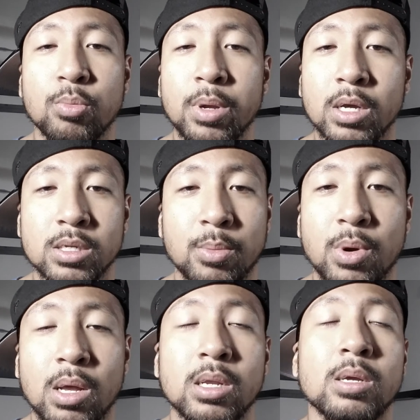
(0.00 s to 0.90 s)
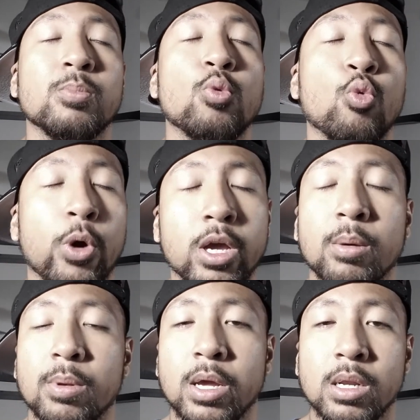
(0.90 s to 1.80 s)
because I probably wake
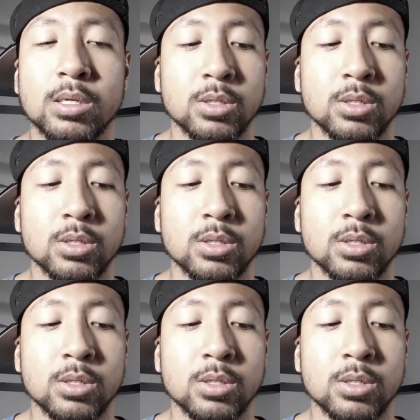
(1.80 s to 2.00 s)
up late.